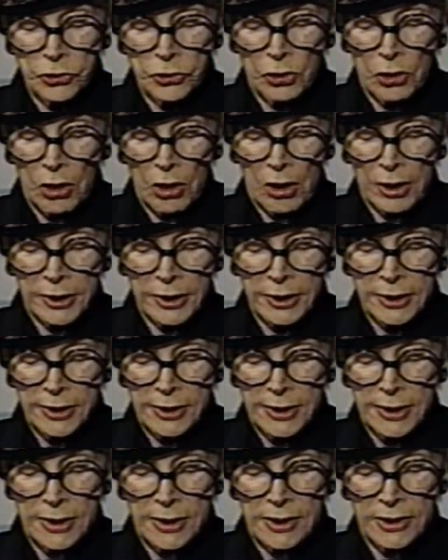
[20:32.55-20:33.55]
to
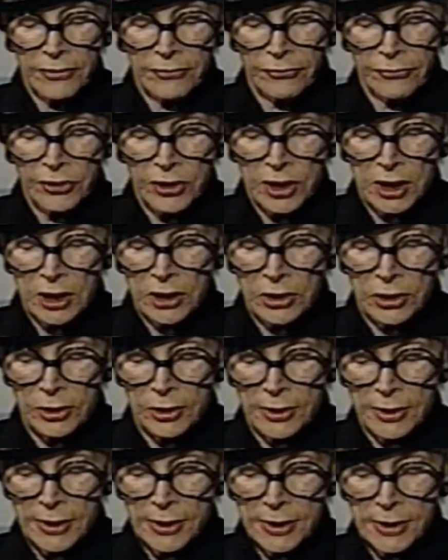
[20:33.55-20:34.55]
audiences of
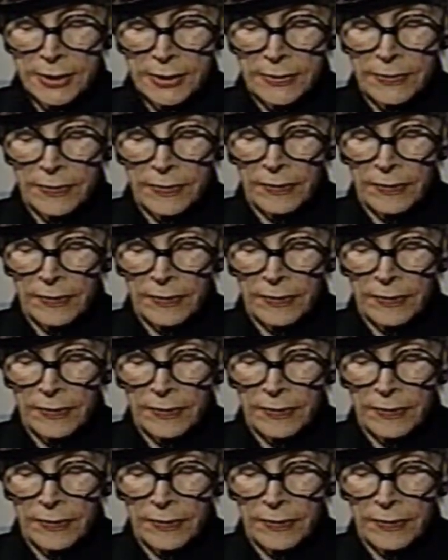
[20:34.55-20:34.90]
physicians.